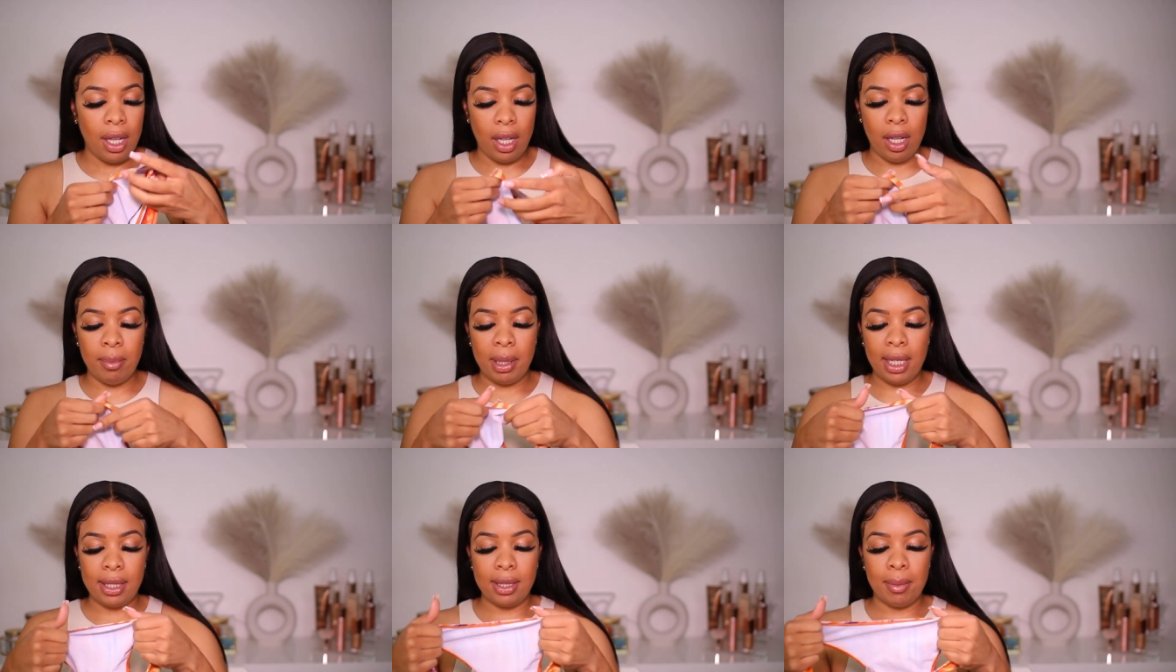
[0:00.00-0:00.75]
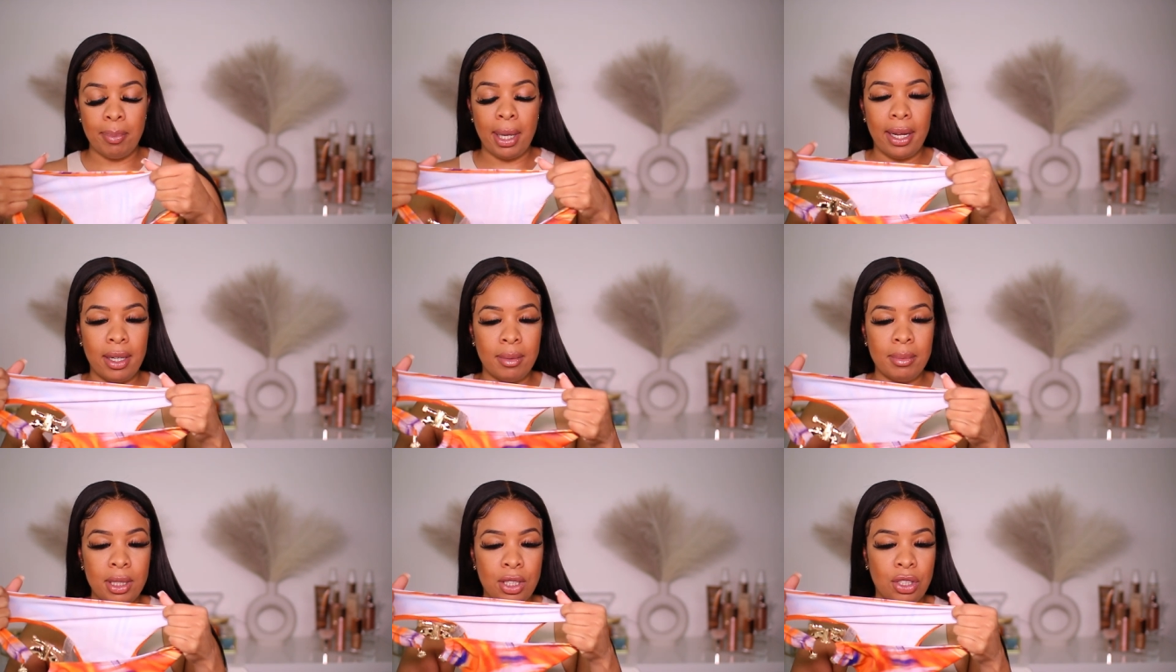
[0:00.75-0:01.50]
uh, because the
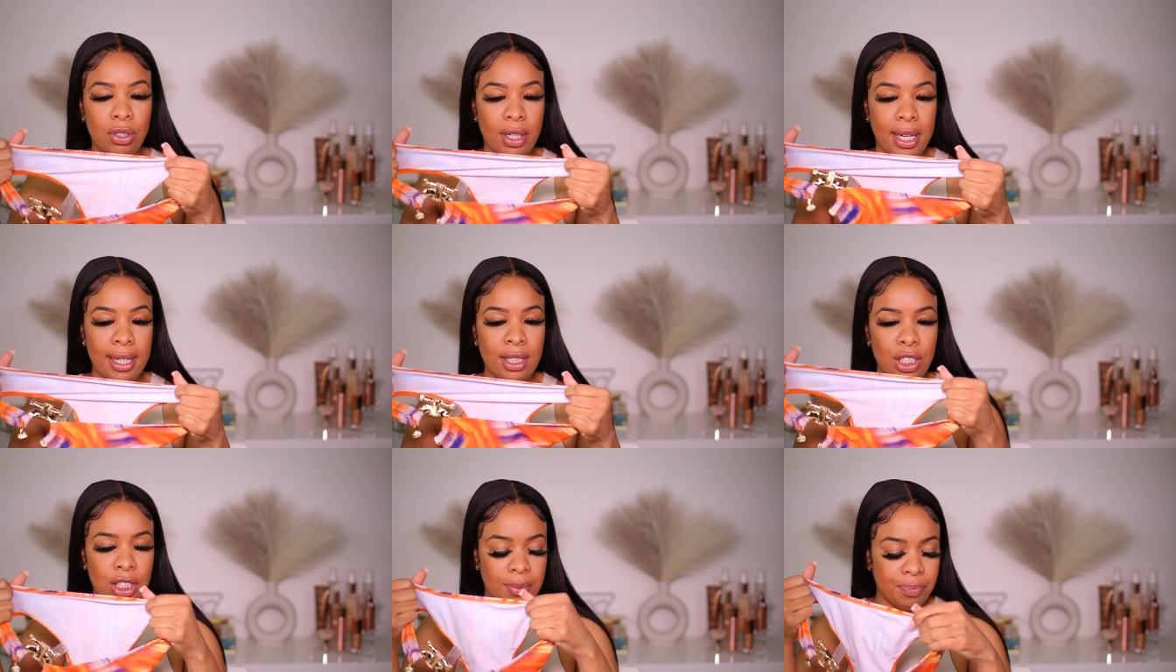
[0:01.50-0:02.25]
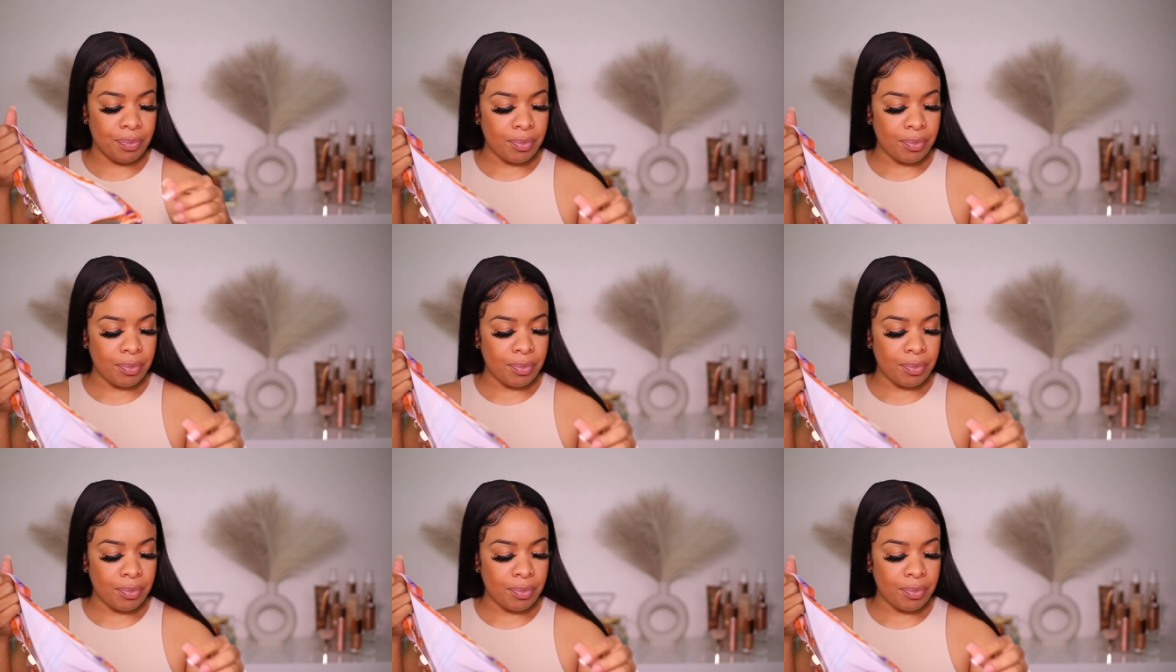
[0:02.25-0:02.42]
bottom stretch